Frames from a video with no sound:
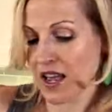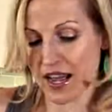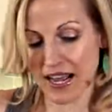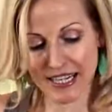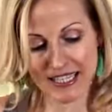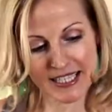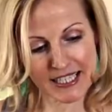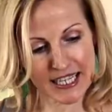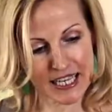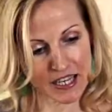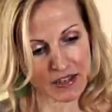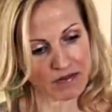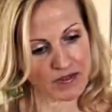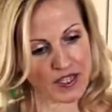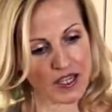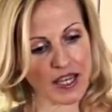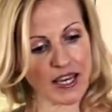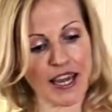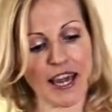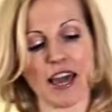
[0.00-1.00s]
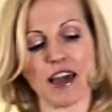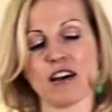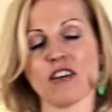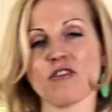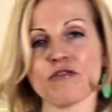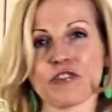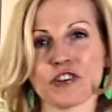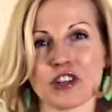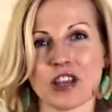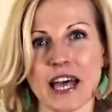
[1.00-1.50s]
I saved the kale
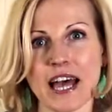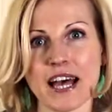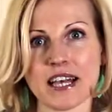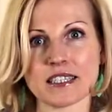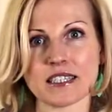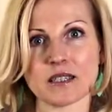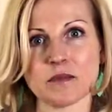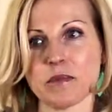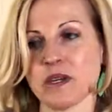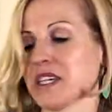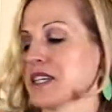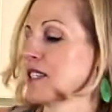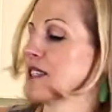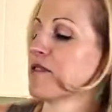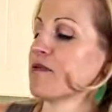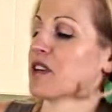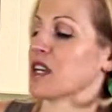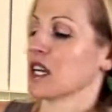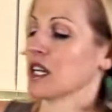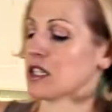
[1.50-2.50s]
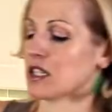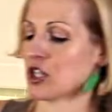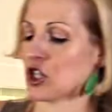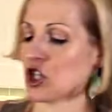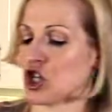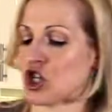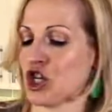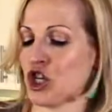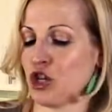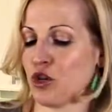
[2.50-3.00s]
for last because if it gets
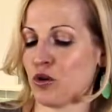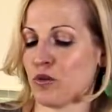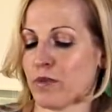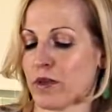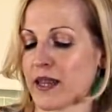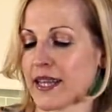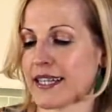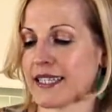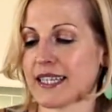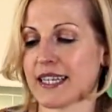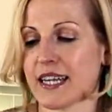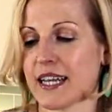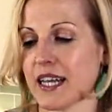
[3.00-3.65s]
too blended